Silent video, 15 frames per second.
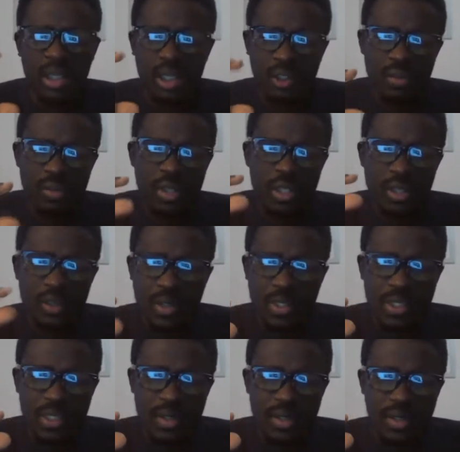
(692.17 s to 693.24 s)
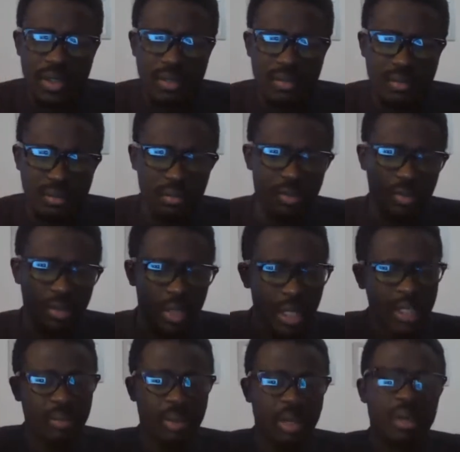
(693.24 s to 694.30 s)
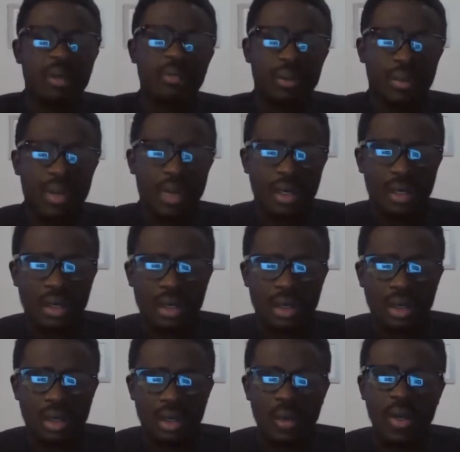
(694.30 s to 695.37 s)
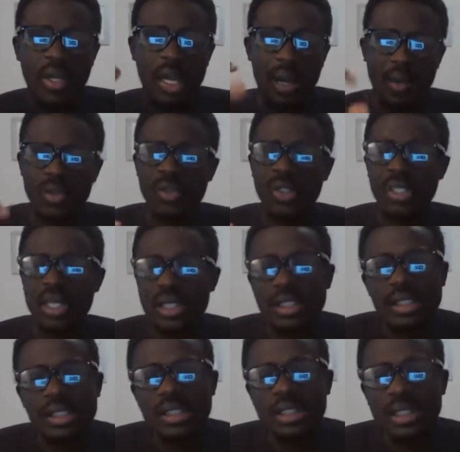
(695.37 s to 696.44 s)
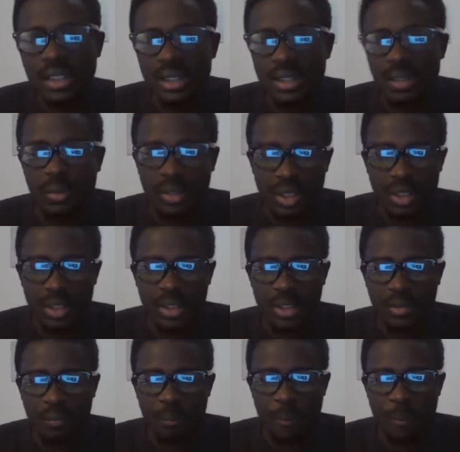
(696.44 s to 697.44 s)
There should be a reason at the back of your mind. Okay, I want to learn this in this process.